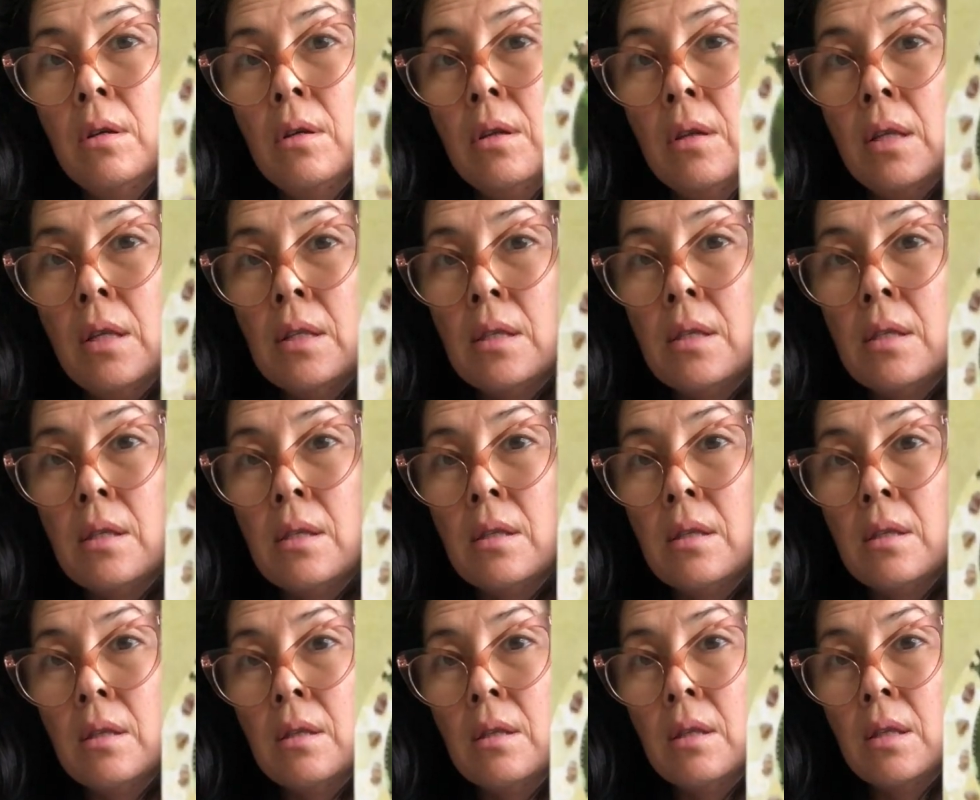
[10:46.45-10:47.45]
that's
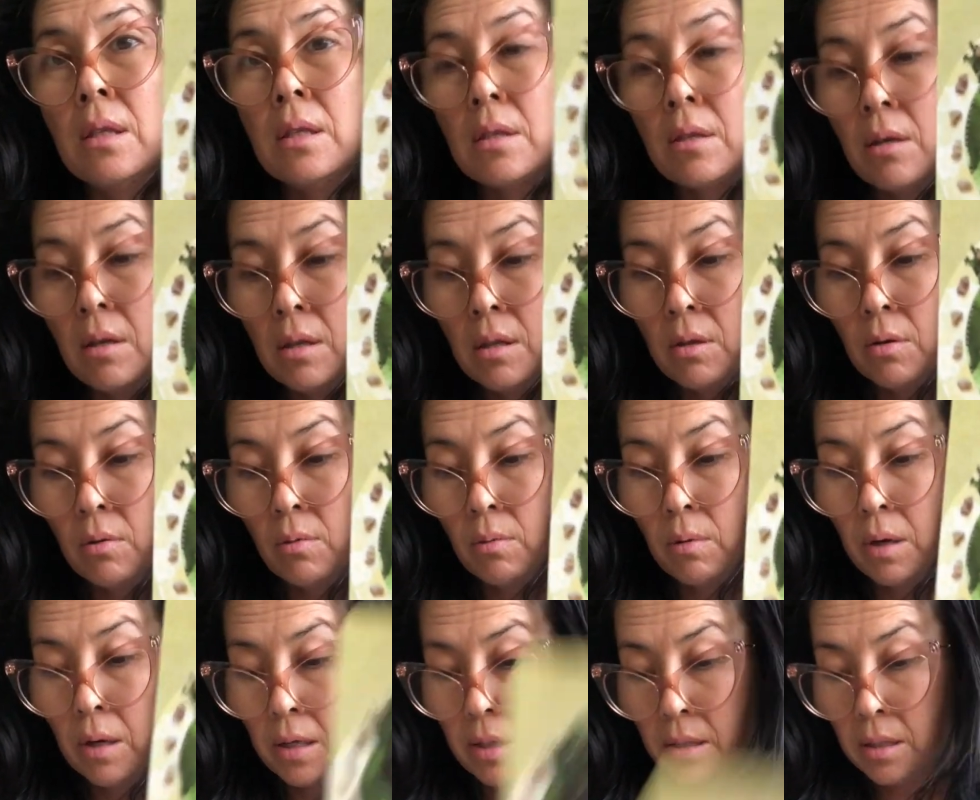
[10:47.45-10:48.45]
on the
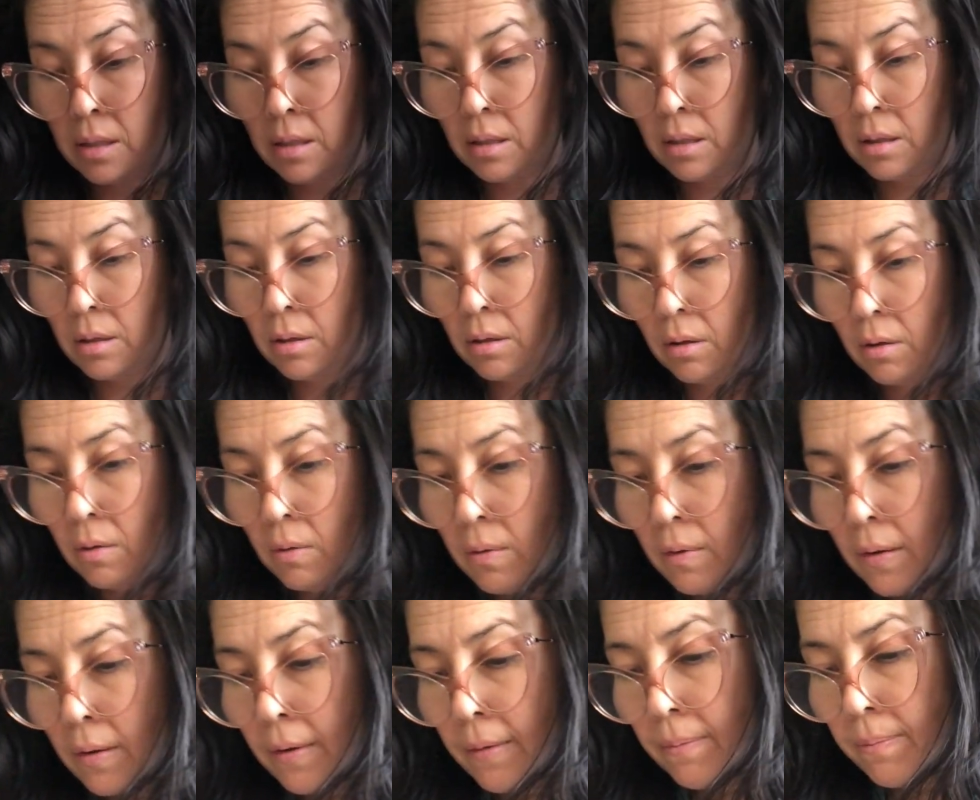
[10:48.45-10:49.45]
horizon, you know.
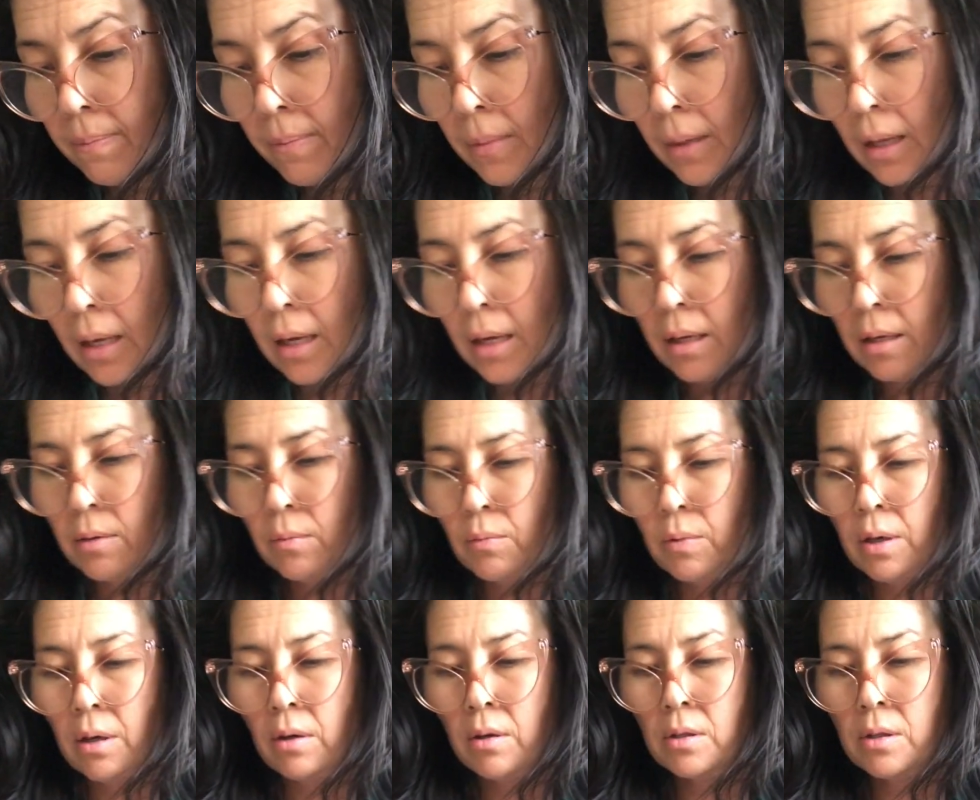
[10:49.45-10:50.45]
And
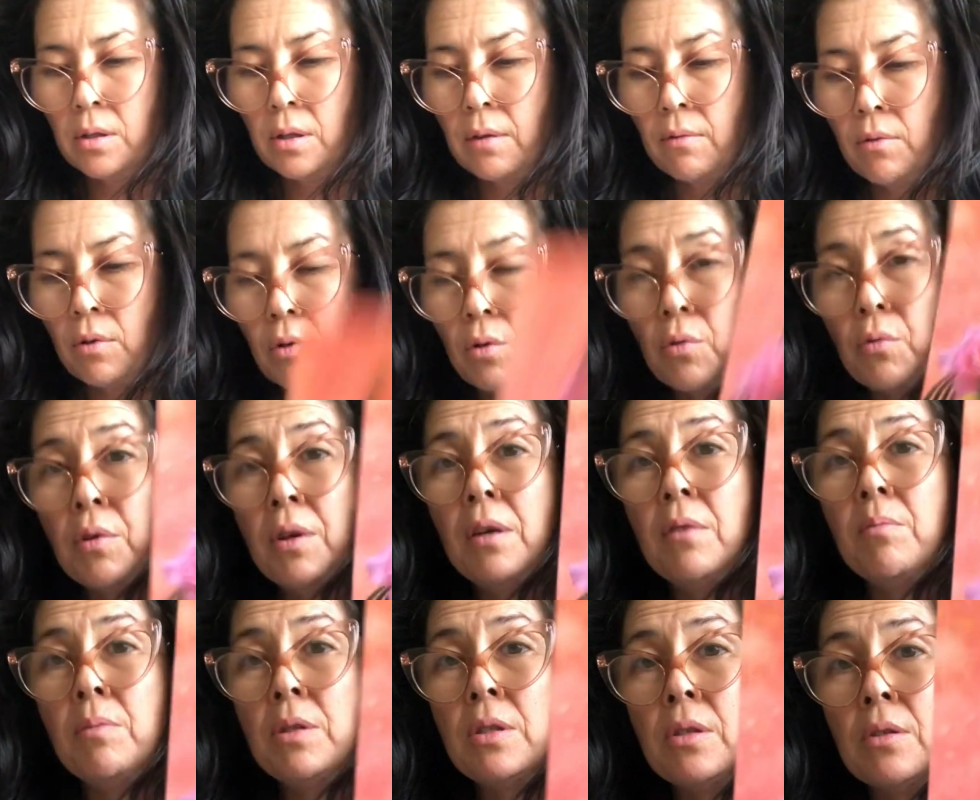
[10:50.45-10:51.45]
we also have the Three
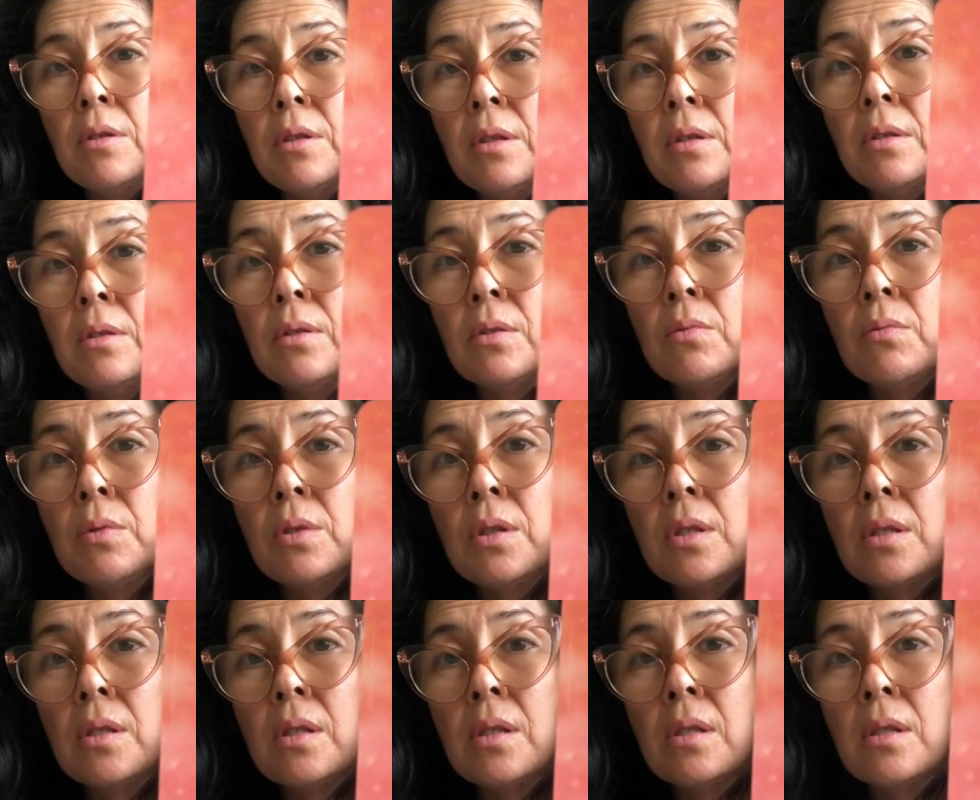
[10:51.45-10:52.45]
of Materials, which
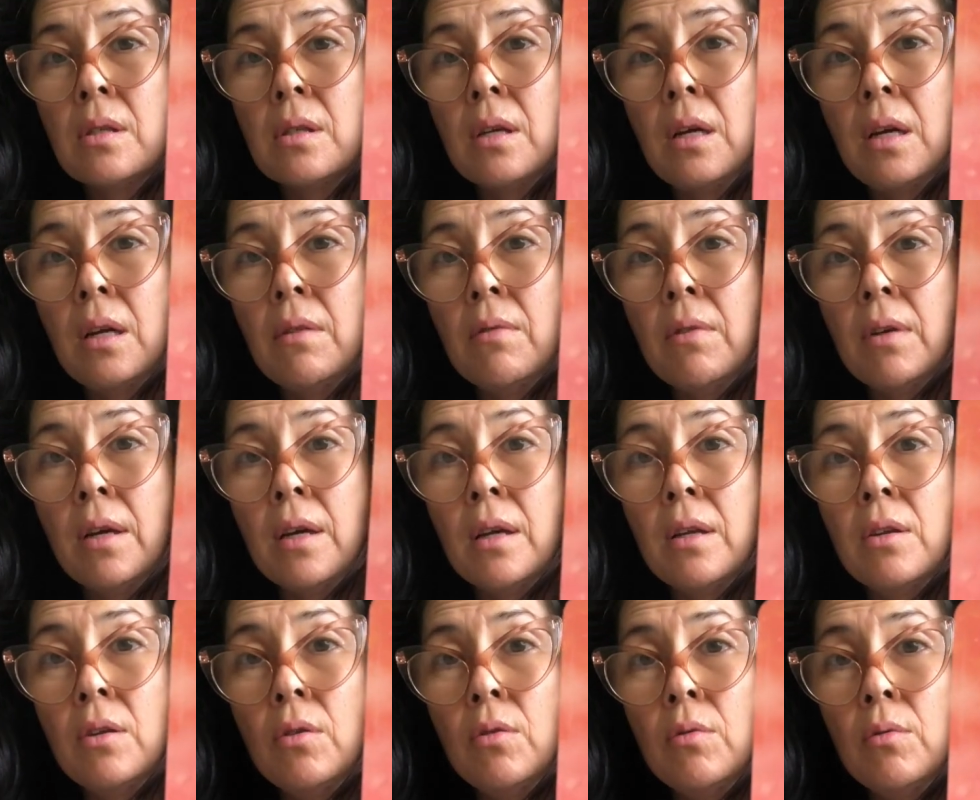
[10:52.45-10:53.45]
is kind of like a
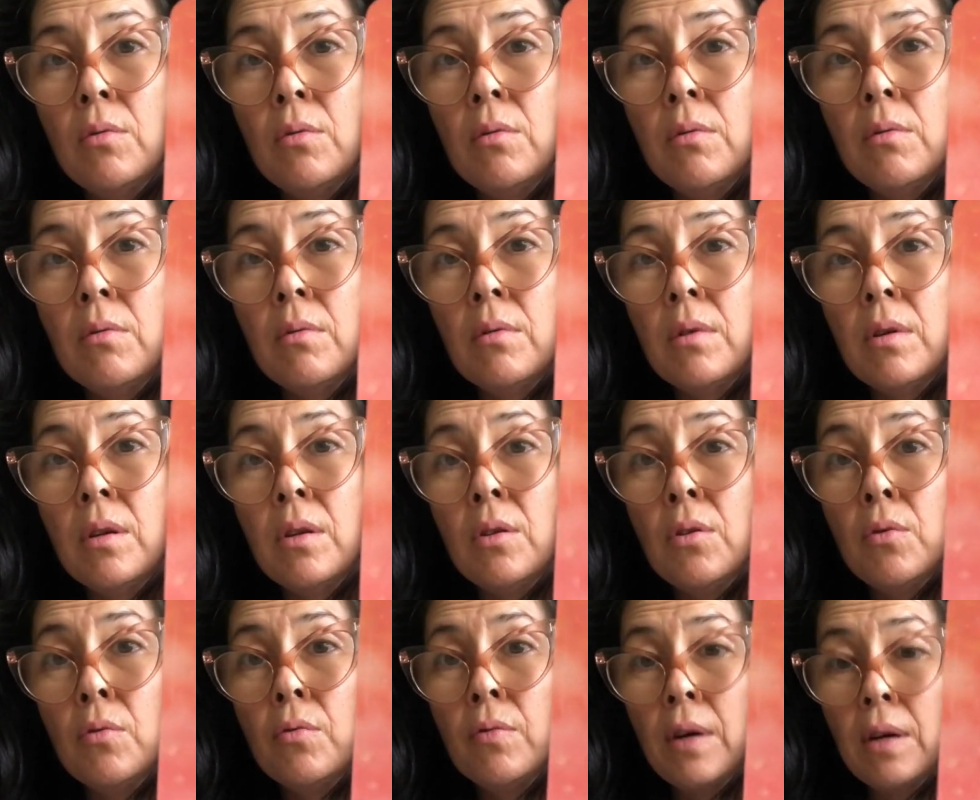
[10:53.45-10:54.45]
new
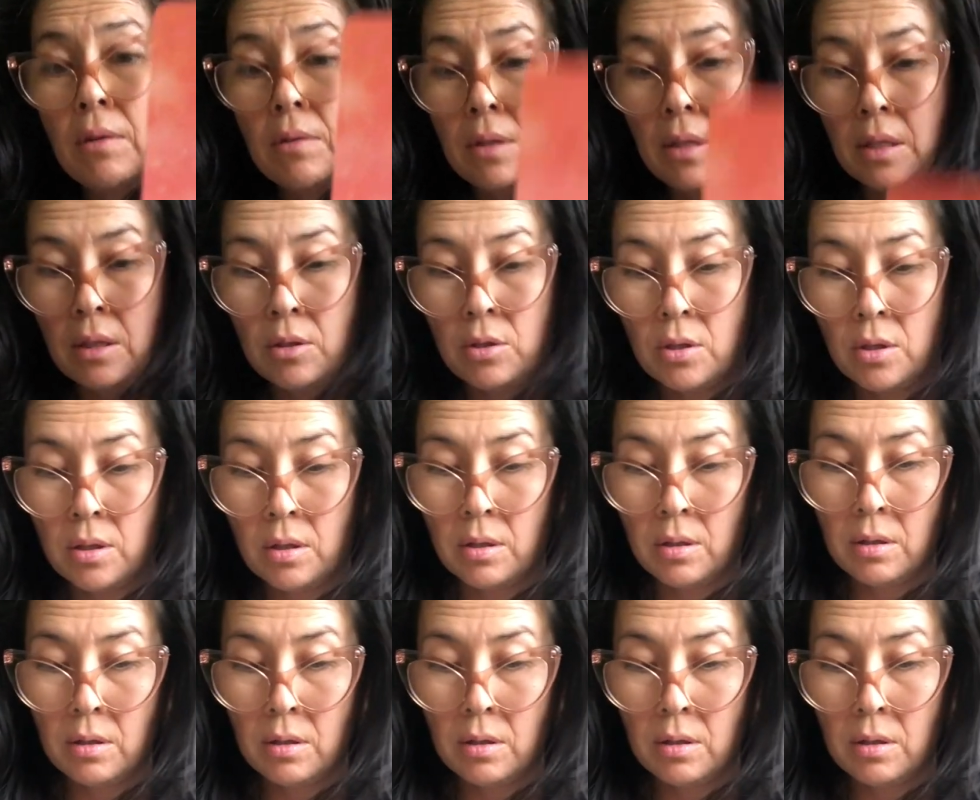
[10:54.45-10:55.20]
foundation.